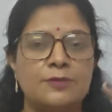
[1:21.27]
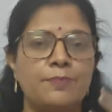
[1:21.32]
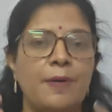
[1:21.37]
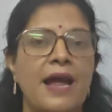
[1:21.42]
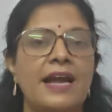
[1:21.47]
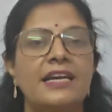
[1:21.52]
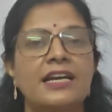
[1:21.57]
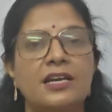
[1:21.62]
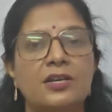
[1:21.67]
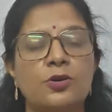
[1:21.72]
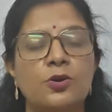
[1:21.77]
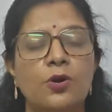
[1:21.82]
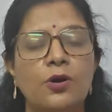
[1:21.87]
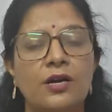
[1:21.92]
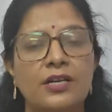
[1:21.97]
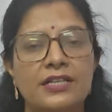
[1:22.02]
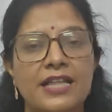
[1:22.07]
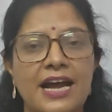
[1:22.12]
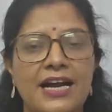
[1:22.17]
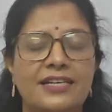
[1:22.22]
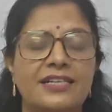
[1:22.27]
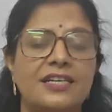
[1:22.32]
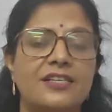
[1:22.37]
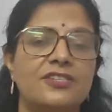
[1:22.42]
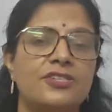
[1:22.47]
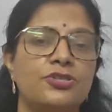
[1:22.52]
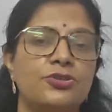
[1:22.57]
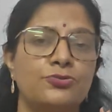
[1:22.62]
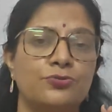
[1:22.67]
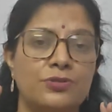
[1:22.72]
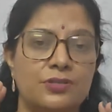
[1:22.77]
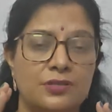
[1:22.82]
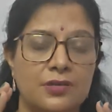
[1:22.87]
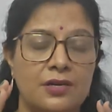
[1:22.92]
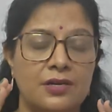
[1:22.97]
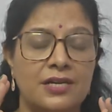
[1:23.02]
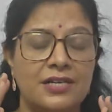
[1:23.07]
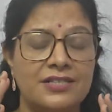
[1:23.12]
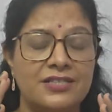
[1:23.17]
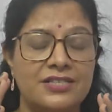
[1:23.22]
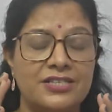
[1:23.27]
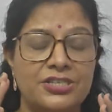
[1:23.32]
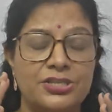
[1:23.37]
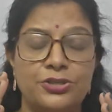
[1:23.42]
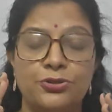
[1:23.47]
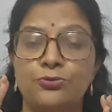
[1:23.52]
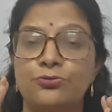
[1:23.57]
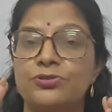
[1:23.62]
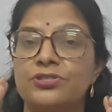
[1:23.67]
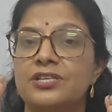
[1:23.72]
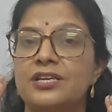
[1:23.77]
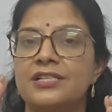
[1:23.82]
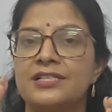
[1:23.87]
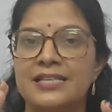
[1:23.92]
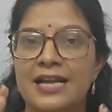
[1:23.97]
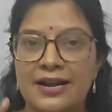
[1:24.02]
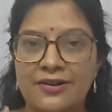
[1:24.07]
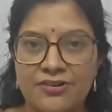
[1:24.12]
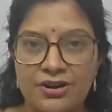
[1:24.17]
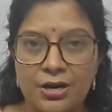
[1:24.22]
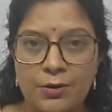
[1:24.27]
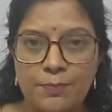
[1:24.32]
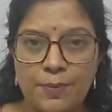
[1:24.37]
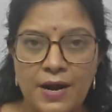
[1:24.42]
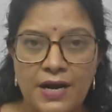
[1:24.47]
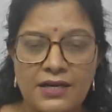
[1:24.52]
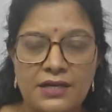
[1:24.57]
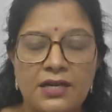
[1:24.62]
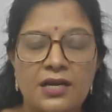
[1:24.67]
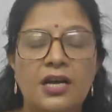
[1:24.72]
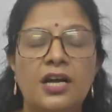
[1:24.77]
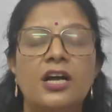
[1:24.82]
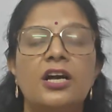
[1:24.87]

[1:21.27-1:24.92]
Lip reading: spinal cord that constitute the central part.